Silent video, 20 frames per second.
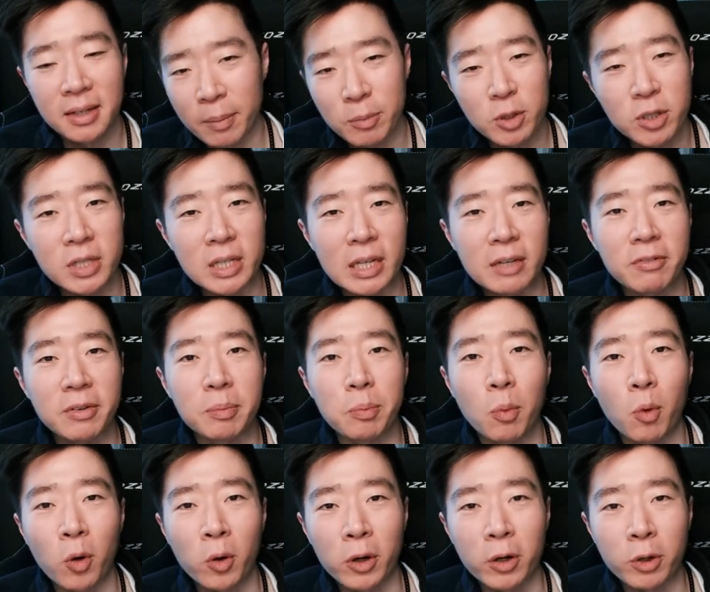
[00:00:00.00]
I'm just even
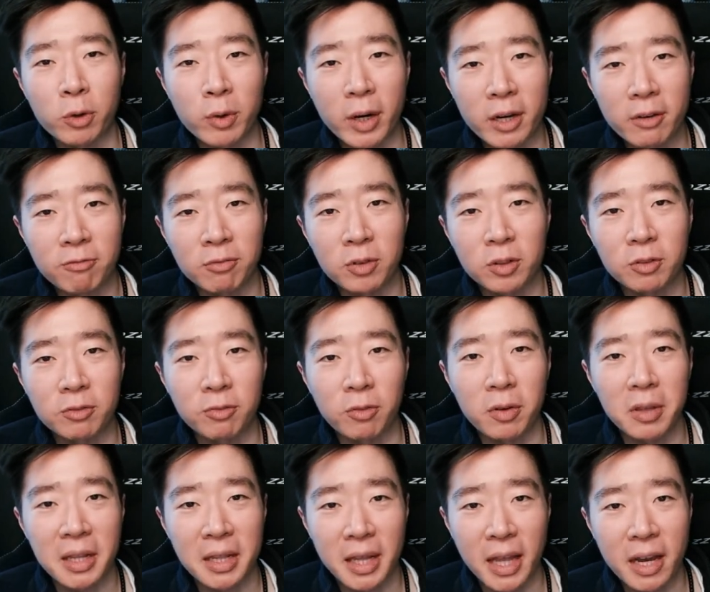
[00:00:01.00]
more grateful
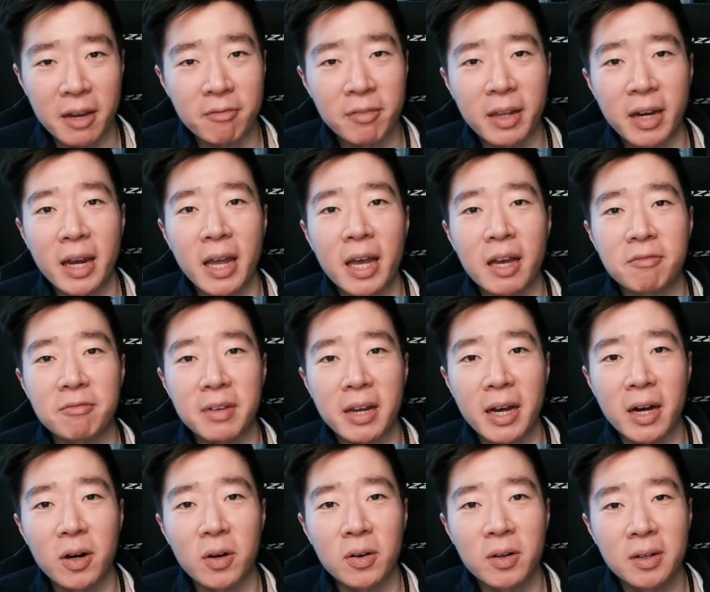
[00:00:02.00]
for the life that I have
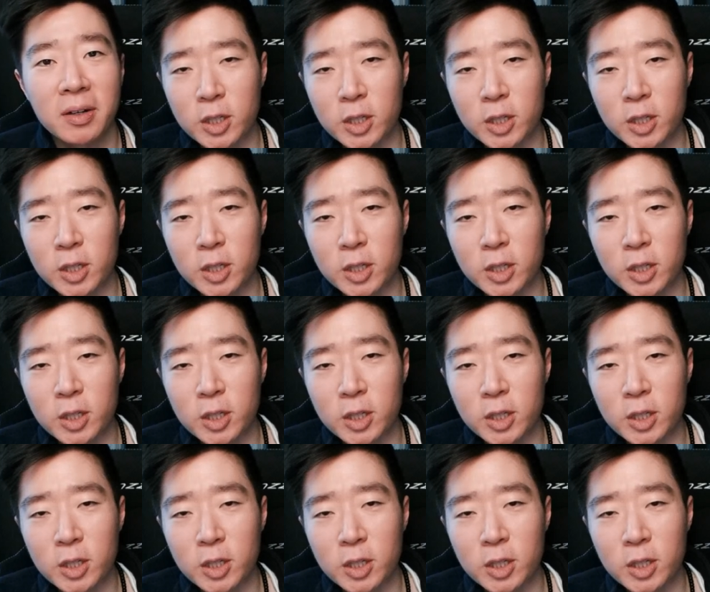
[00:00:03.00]
now,